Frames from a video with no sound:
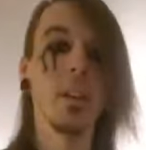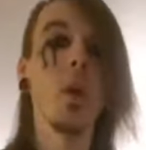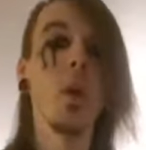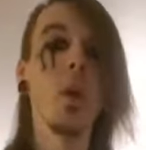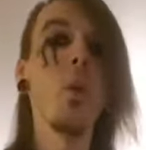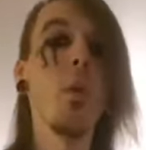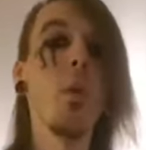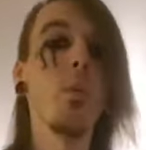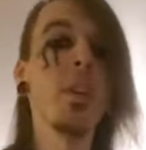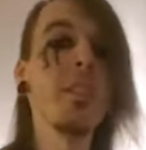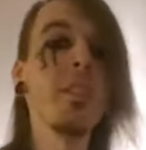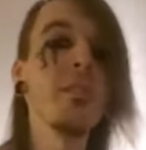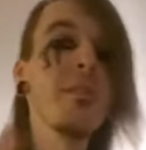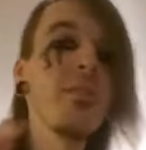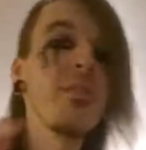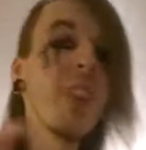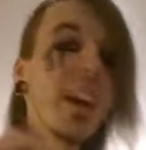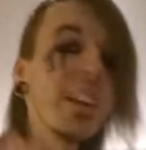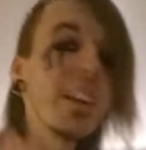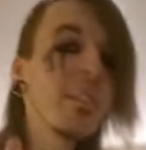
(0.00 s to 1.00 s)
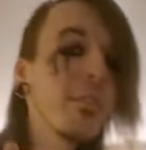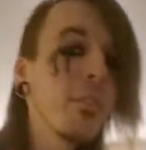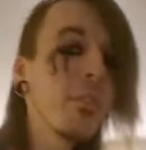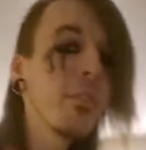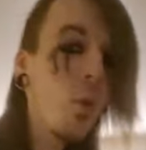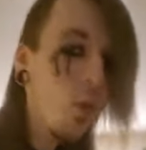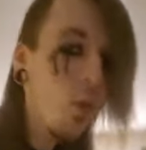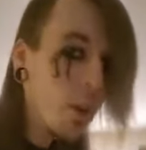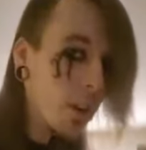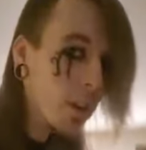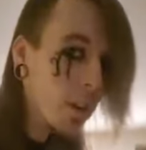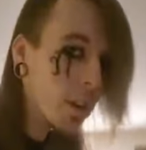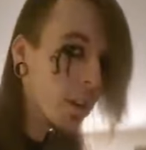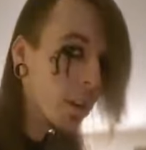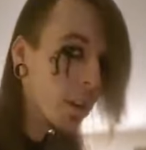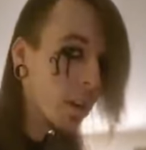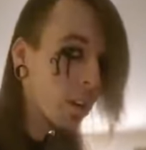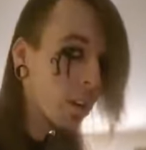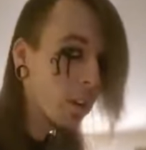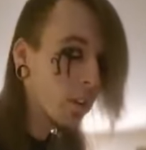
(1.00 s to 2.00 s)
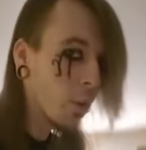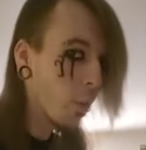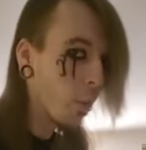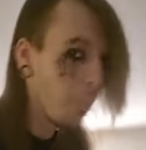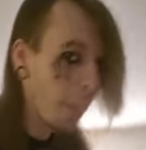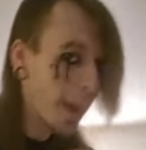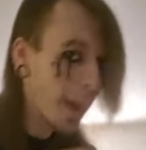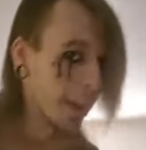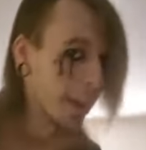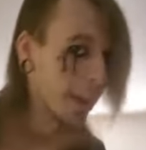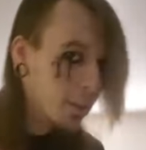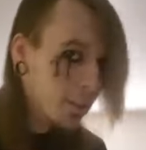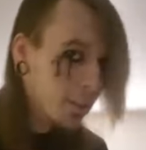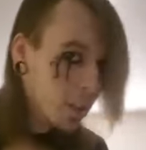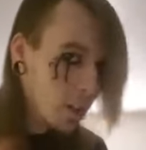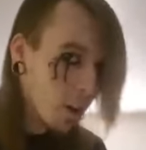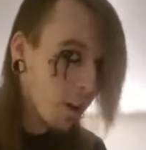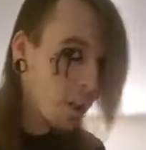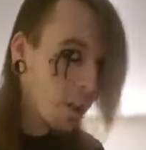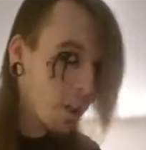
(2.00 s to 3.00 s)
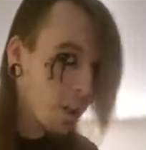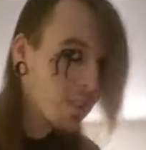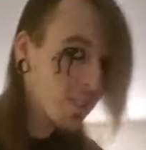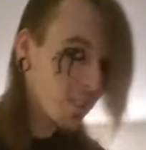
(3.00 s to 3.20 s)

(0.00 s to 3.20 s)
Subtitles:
What we fight for, no matter the cost,